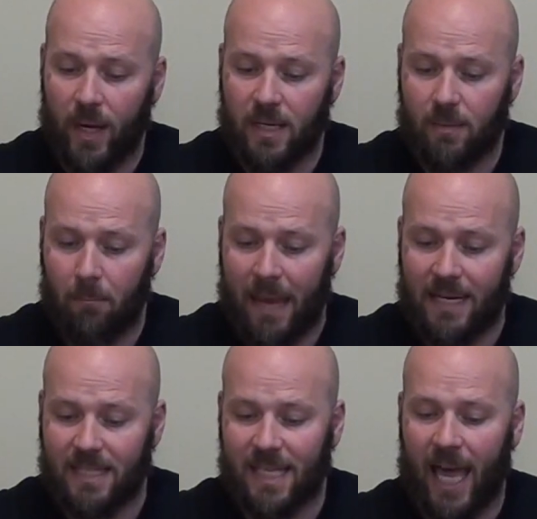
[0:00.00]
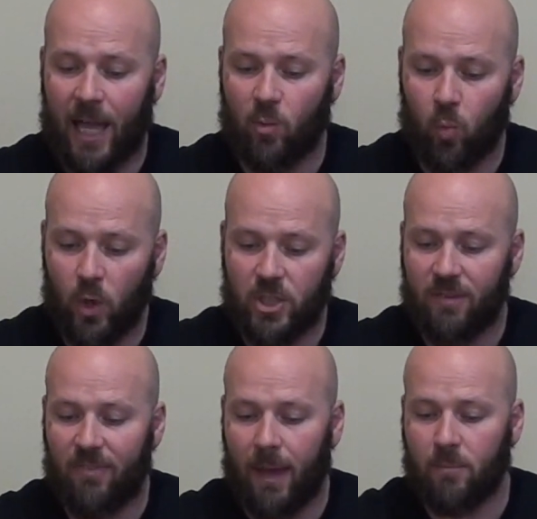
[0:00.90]
may decide which
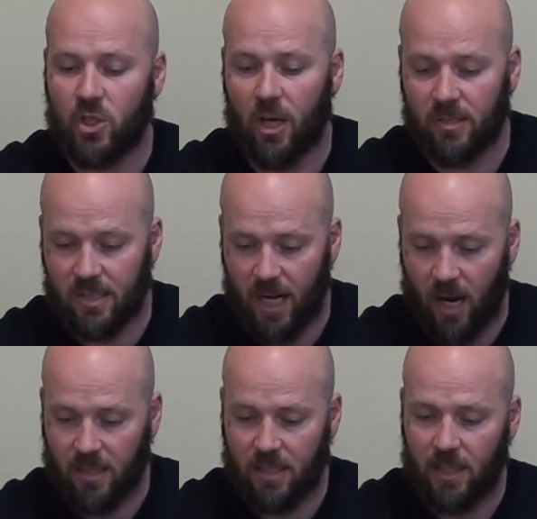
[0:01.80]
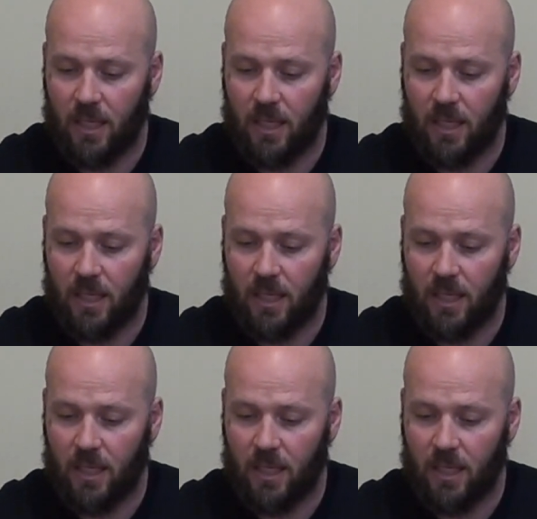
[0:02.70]
of them shall start.